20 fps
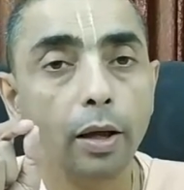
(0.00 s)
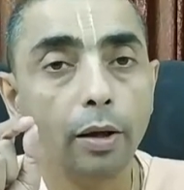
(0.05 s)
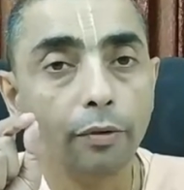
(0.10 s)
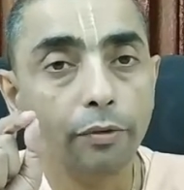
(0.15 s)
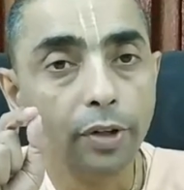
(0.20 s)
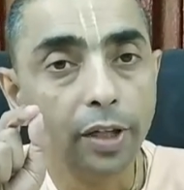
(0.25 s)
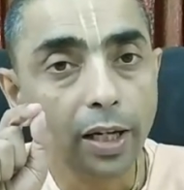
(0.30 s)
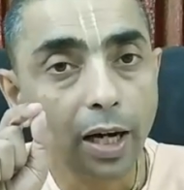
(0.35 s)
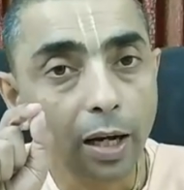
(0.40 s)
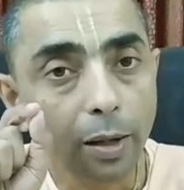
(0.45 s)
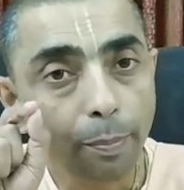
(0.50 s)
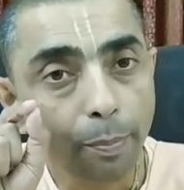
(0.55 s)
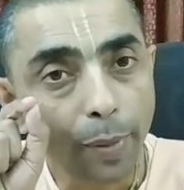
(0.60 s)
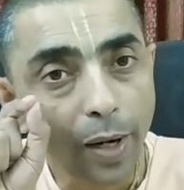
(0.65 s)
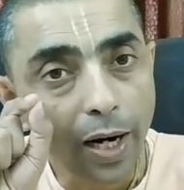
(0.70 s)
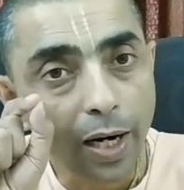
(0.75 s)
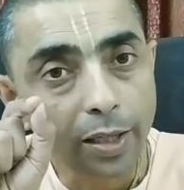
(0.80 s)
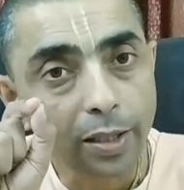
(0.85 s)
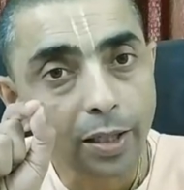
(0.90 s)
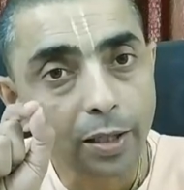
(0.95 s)
we are
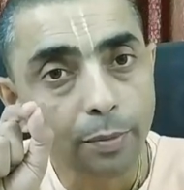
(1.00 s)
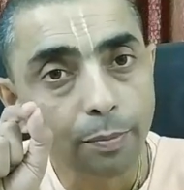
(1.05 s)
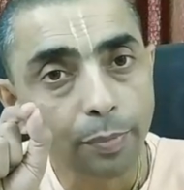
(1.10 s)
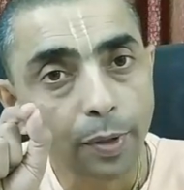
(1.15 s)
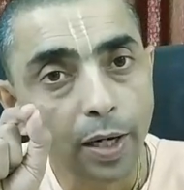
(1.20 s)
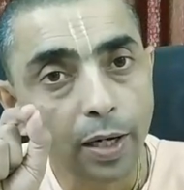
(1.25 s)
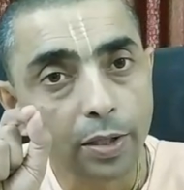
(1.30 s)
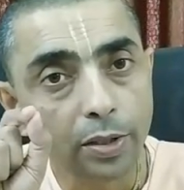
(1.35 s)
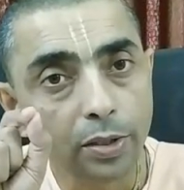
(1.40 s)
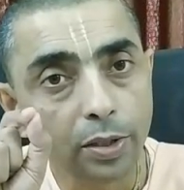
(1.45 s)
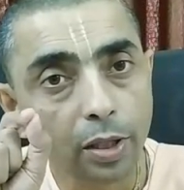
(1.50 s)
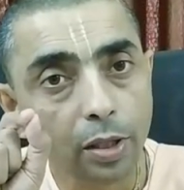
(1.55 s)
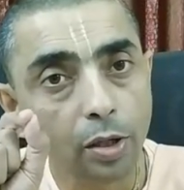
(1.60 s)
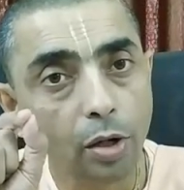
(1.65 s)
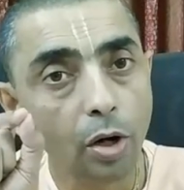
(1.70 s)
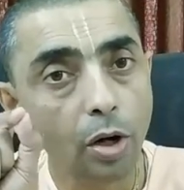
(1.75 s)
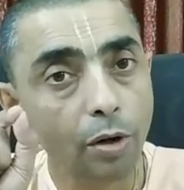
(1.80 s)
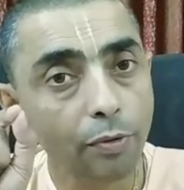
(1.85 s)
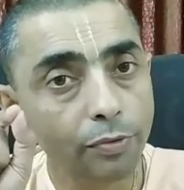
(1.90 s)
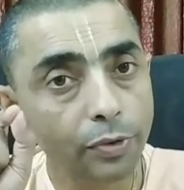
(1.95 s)
part and parcel
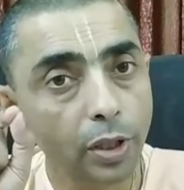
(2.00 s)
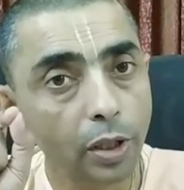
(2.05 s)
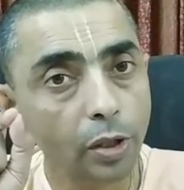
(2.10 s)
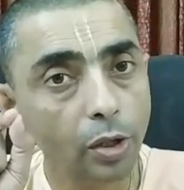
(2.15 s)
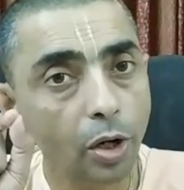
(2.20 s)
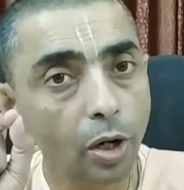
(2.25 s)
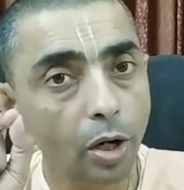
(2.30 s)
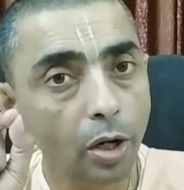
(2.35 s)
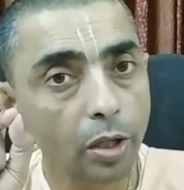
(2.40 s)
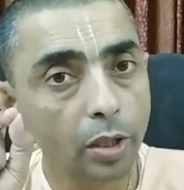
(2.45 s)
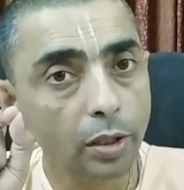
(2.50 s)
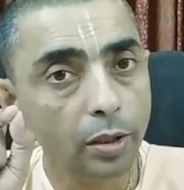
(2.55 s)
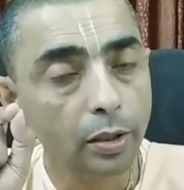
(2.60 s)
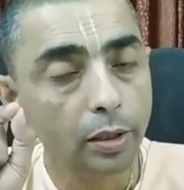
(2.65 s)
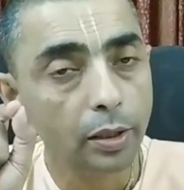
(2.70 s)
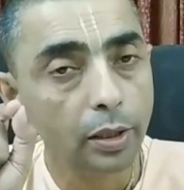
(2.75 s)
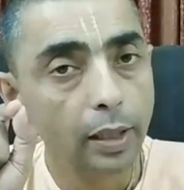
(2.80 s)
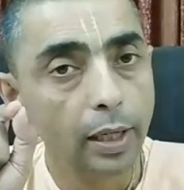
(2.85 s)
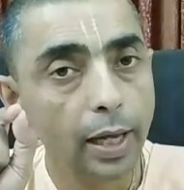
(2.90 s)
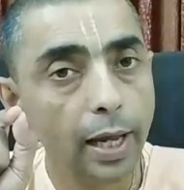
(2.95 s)
of the Lord
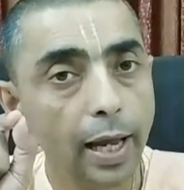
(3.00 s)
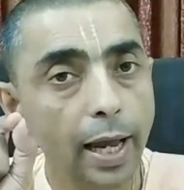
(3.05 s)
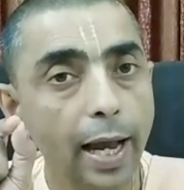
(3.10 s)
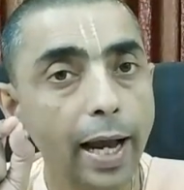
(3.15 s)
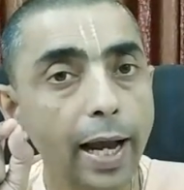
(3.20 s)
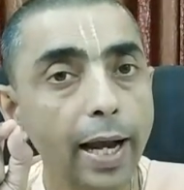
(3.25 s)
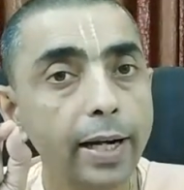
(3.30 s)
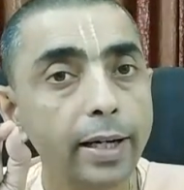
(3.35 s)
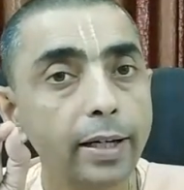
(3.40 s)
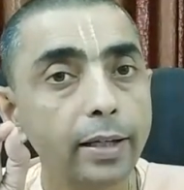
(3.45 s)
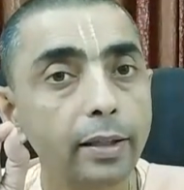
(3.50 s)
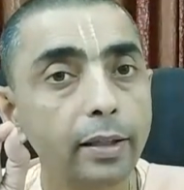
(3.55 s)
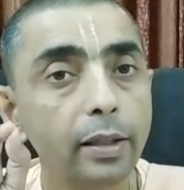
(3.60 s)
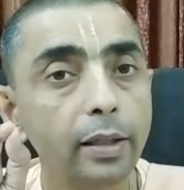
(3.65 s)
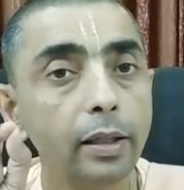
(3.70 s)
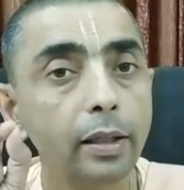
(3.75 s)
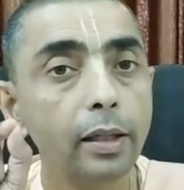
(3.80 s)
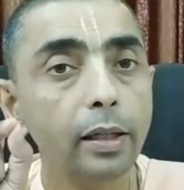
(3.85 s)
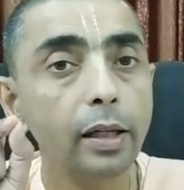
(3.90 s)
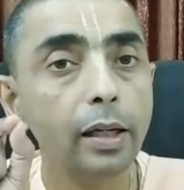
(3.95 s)
and
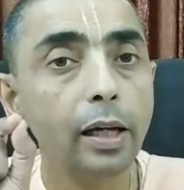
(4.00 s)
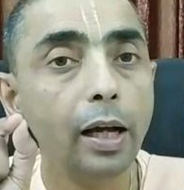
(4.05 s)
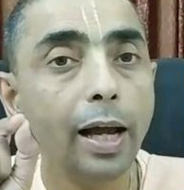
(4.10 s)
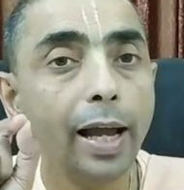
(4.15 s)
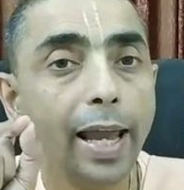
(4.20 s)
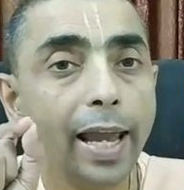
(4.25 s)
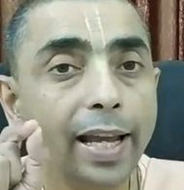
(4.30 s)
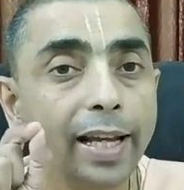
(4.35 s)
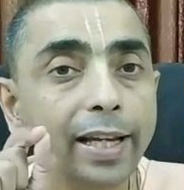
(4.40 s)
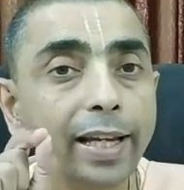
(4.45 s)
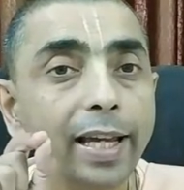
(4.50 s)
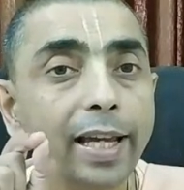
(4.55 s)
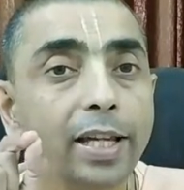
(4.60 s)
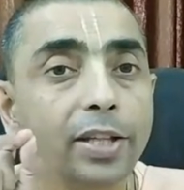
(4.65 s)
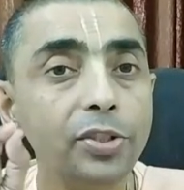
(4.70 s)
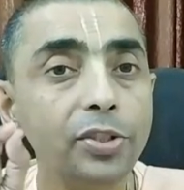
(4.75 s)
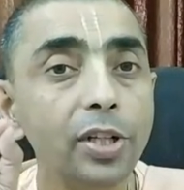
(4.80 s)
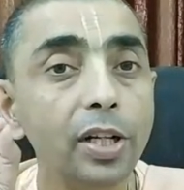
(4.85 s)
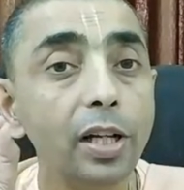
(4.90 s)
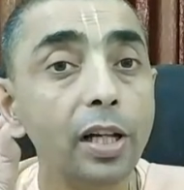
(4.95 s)

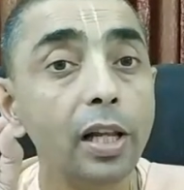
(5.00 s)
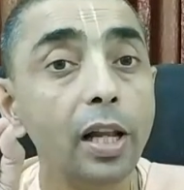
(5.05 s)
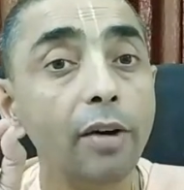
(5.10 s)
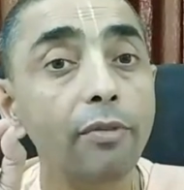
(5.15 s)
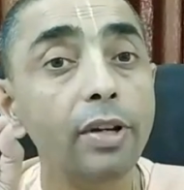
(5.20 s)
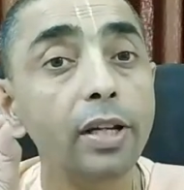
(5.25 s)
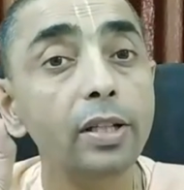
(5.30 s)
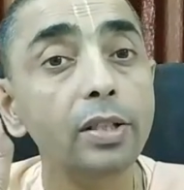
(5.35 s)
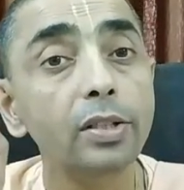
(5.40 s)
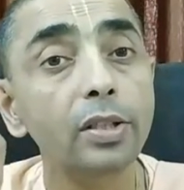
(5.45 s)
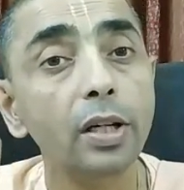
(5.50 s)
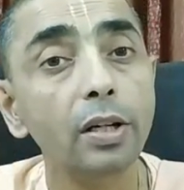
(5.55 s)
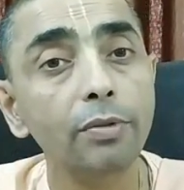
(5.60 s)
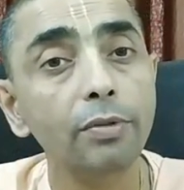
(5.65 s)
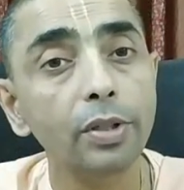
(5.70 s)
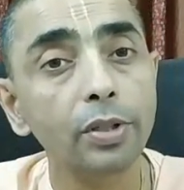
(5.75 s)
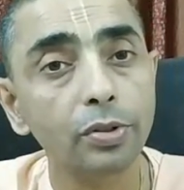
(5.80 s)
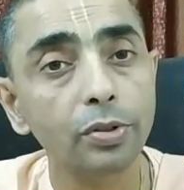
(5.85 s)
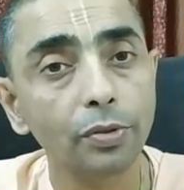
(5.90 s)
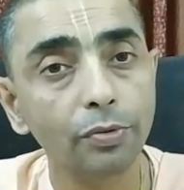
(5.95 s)
engaged in loving
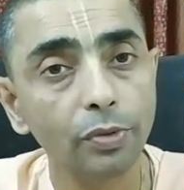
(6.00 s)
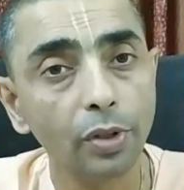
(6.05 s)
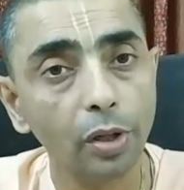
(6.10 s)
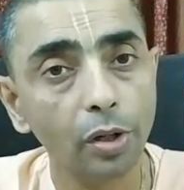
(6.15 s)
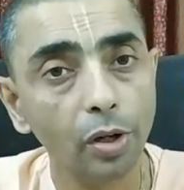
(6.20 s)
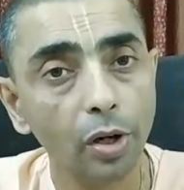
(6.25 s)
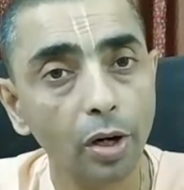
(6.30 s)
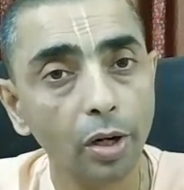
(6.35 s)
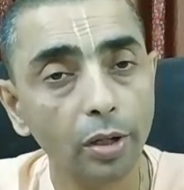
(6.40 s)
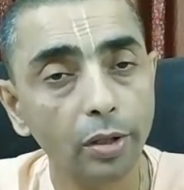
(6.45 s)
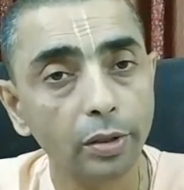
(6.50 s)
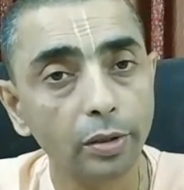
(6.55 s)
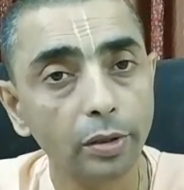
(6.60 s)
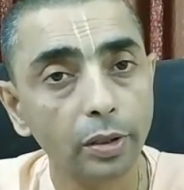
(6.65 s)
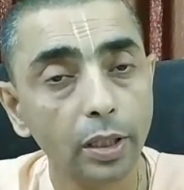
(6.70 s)
service of the Lord.